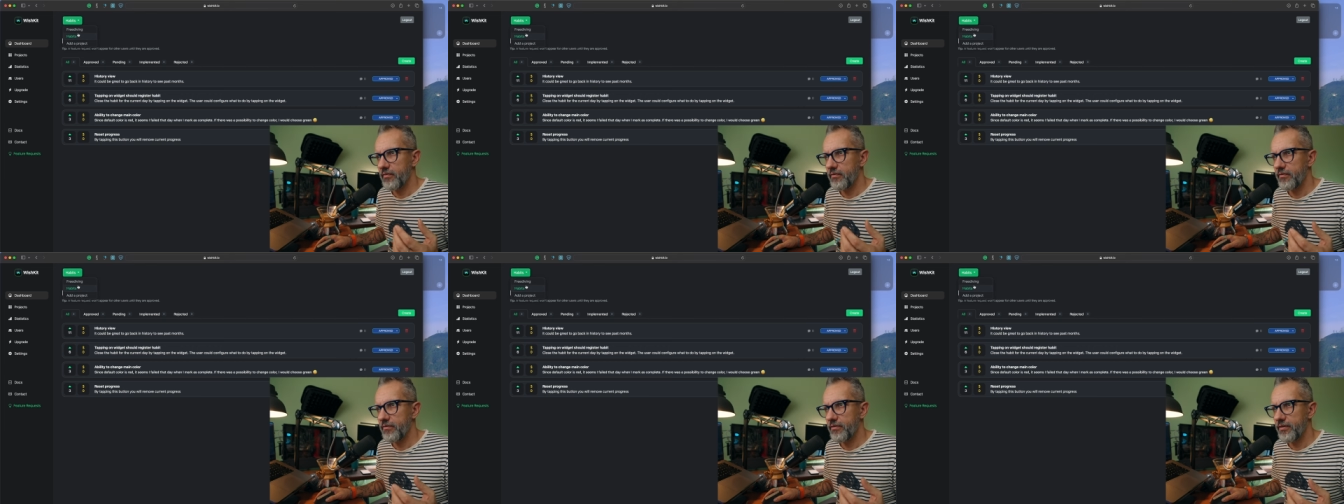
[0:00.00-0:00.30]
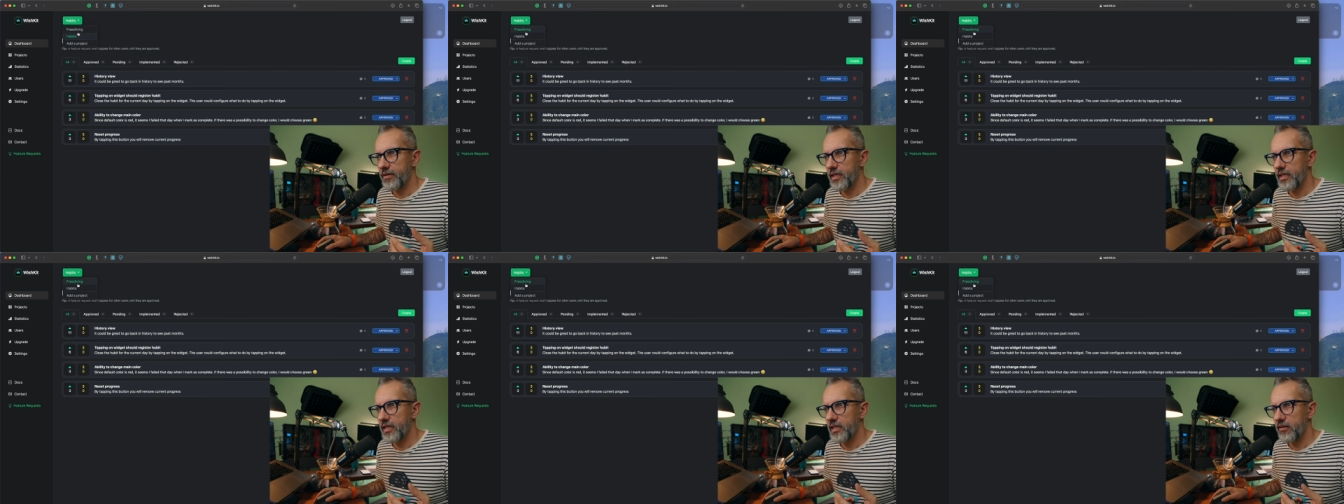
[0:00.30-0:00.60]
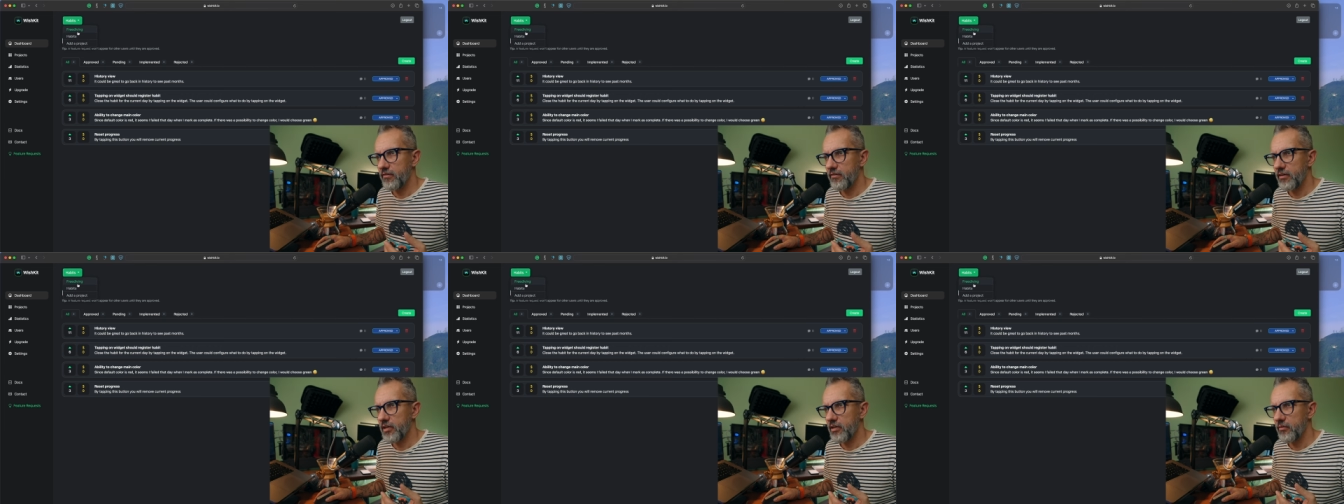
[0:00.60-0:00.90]

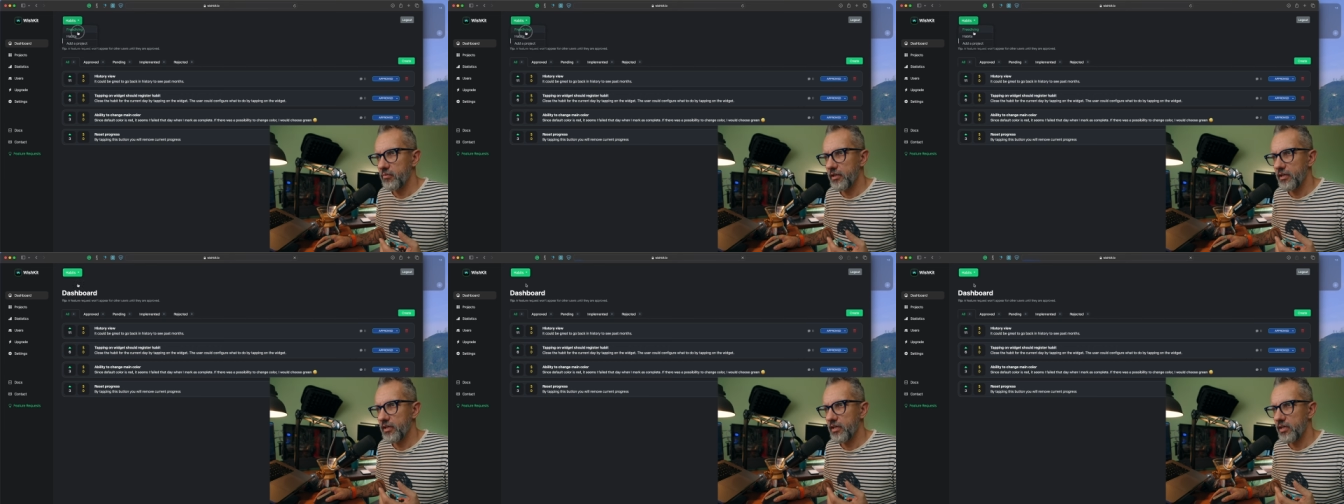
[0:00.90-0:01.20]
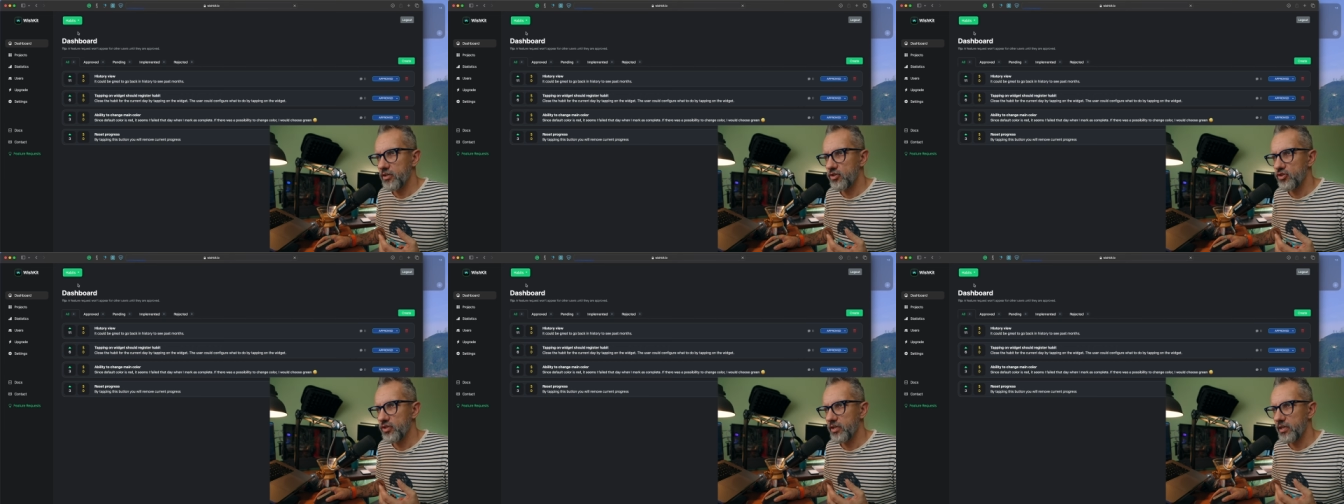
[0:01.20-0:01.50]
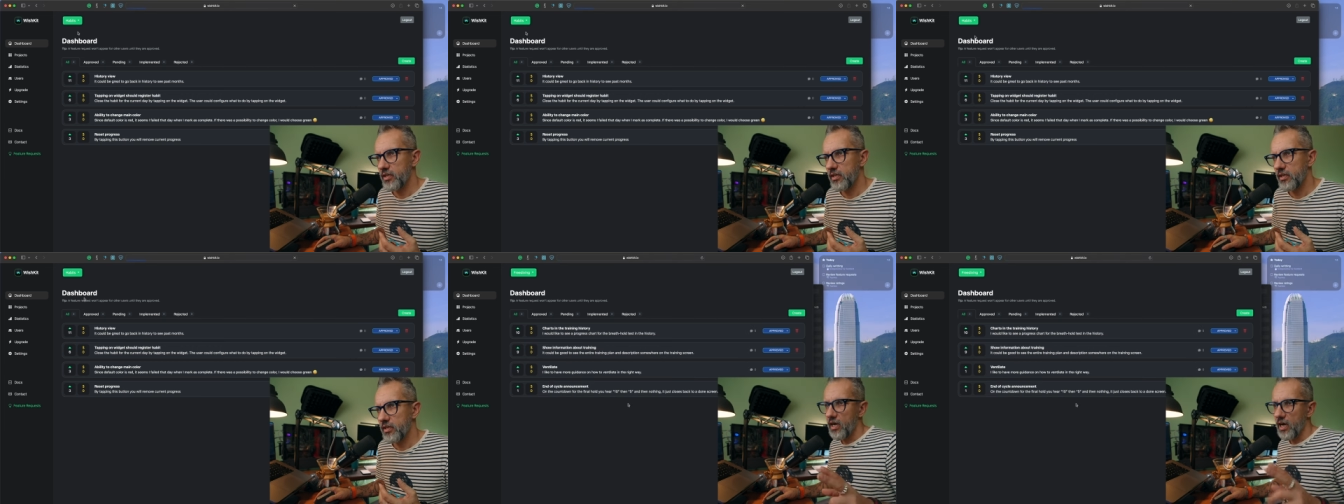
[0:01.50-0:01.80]
freediving
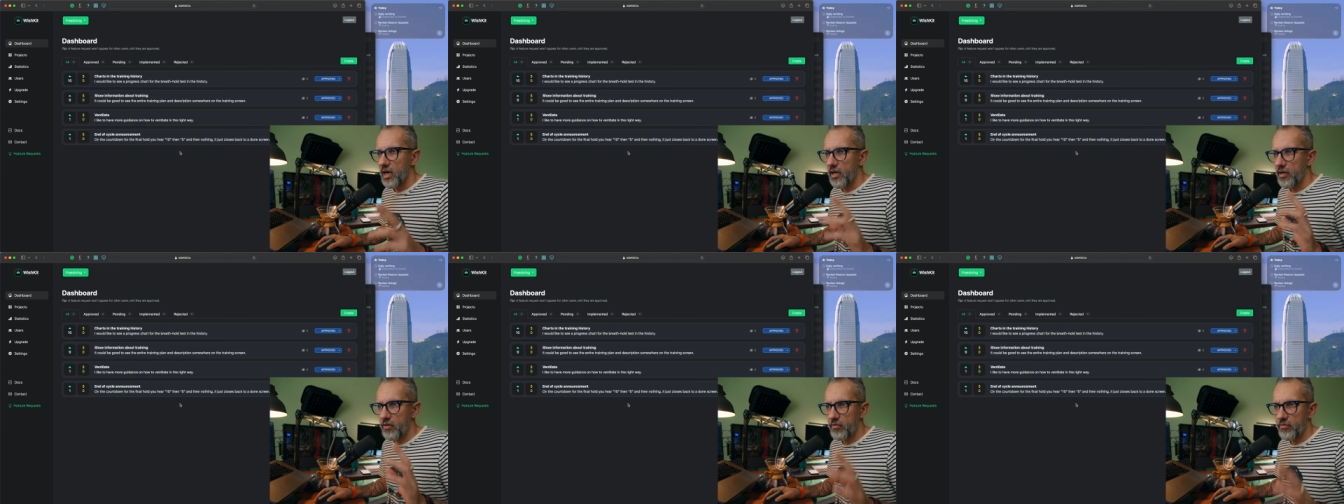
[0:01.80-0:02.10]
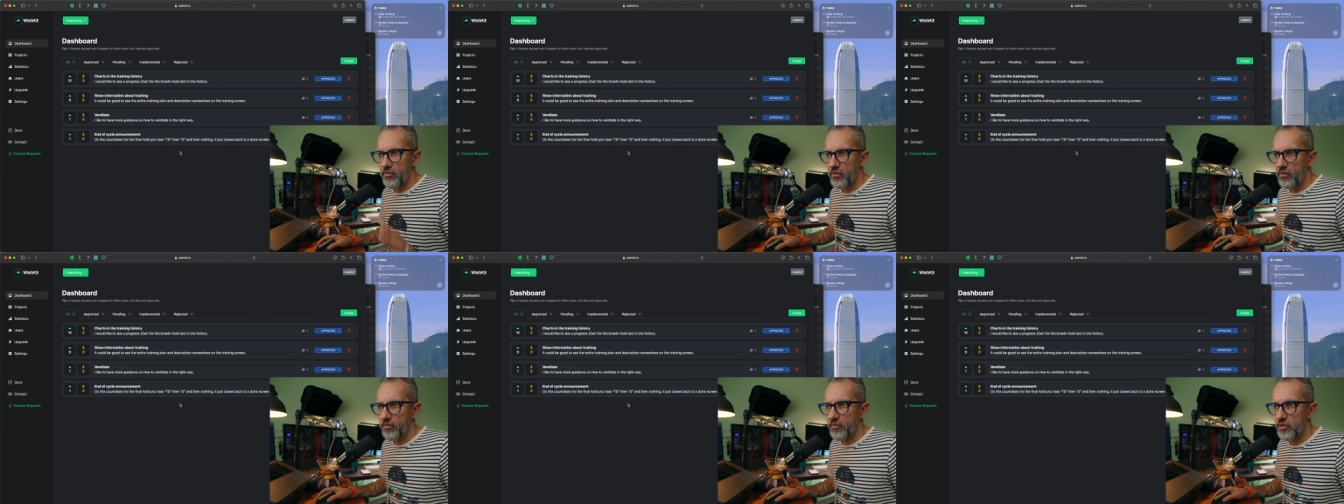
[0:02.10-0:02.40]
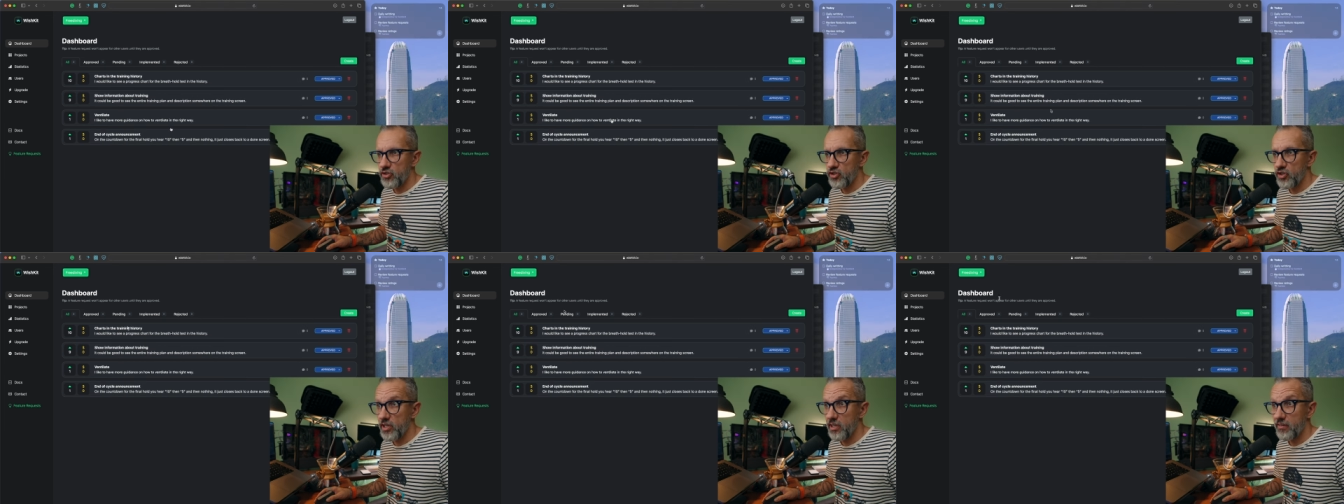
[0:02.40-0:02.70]
application, I have four
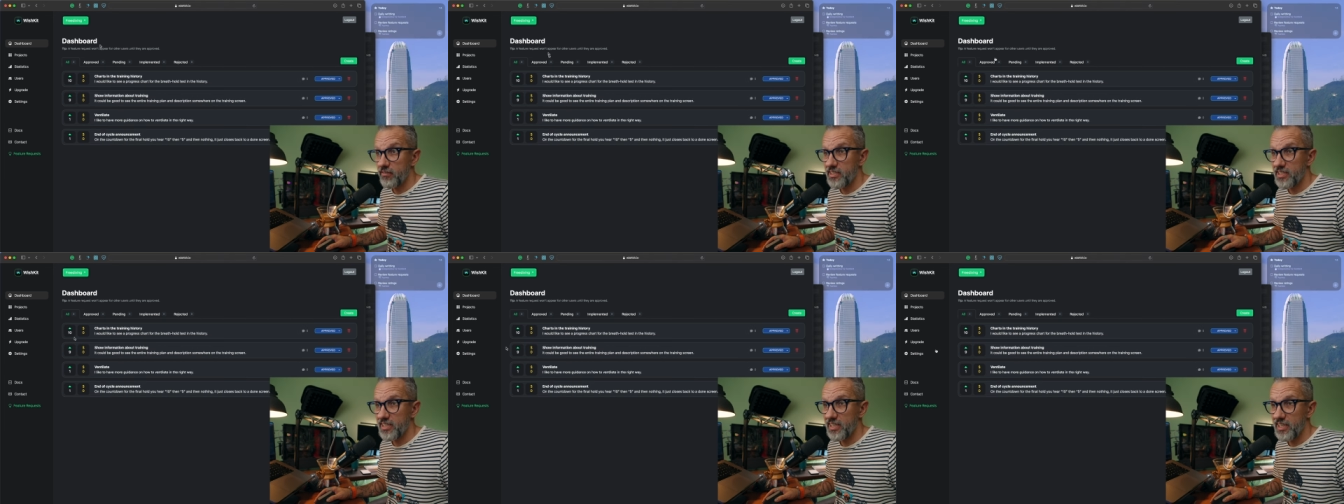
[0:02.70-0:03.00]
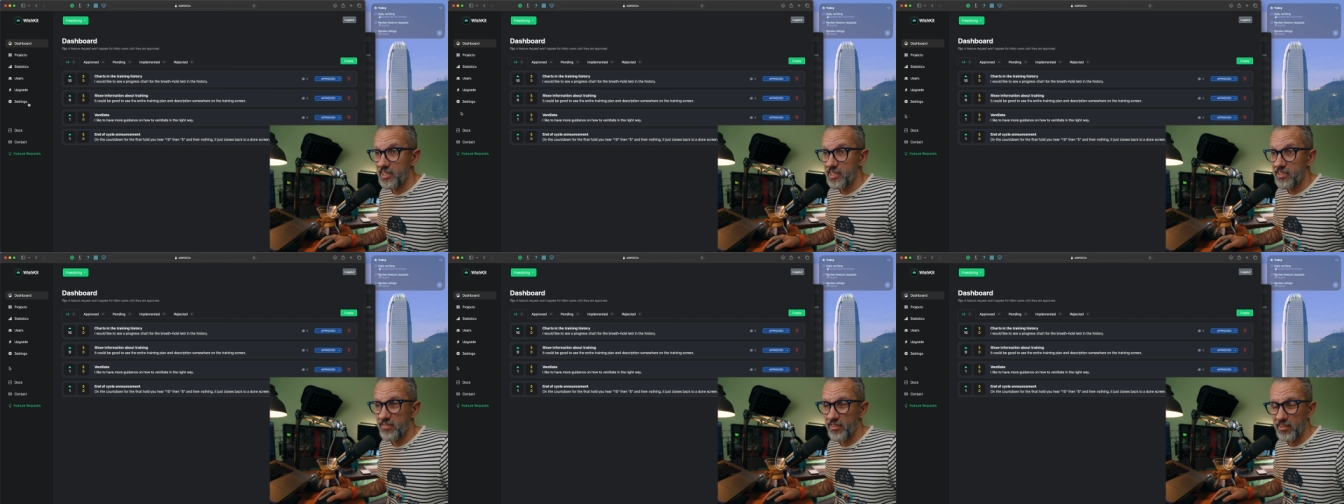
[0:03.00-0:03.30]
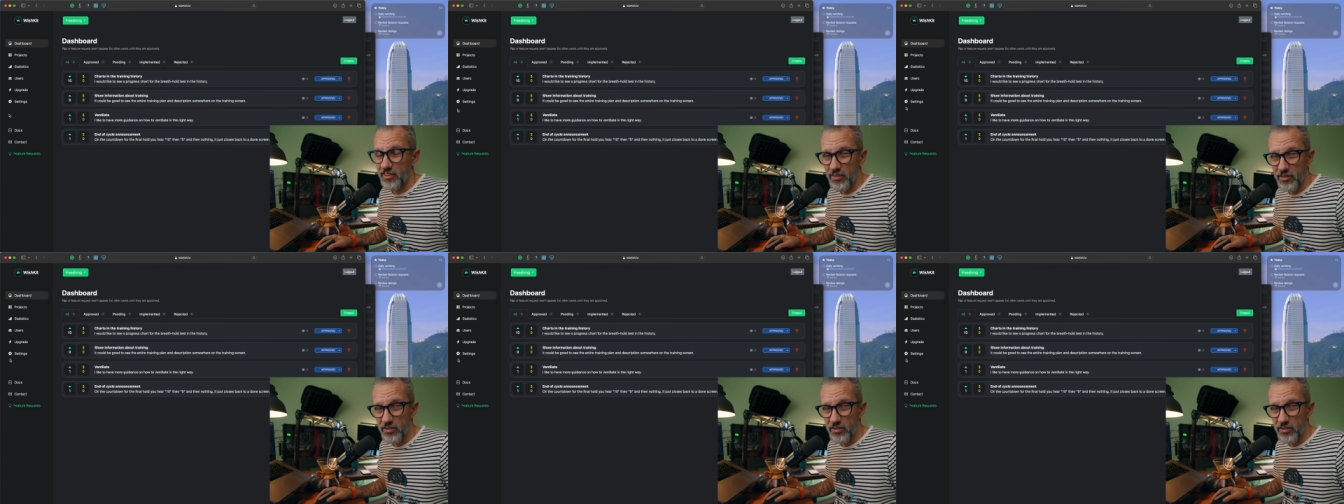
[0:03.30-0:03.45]
feature requests here as well.